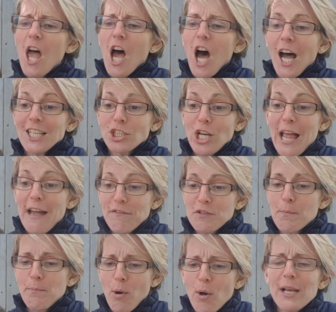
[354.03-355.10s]
"I shall have
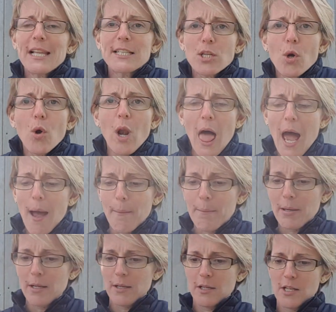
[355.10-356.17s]
to boil it all up,"
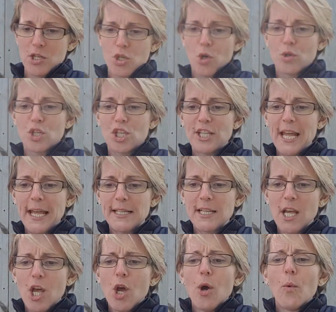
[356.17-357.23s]
George said.
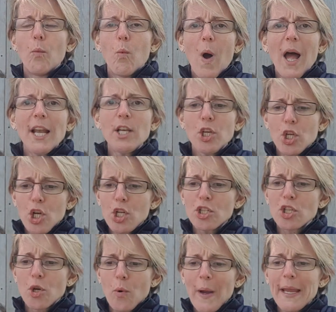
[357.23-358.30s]
"One
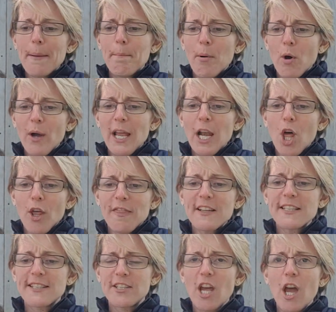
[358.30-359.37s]
good quick boil on the
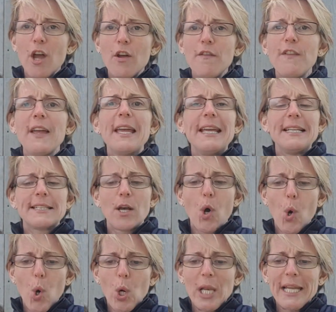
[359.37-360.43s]
stove is
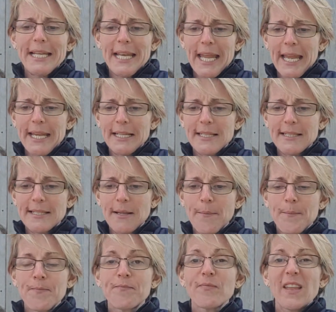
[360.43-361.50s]
all it needs."
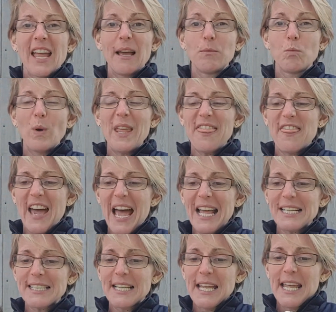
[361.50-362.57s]
And with
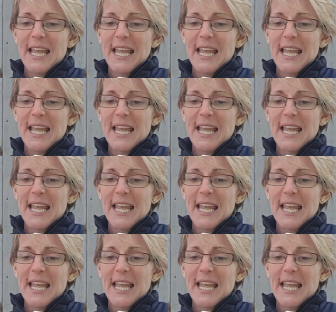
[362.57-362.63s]
that,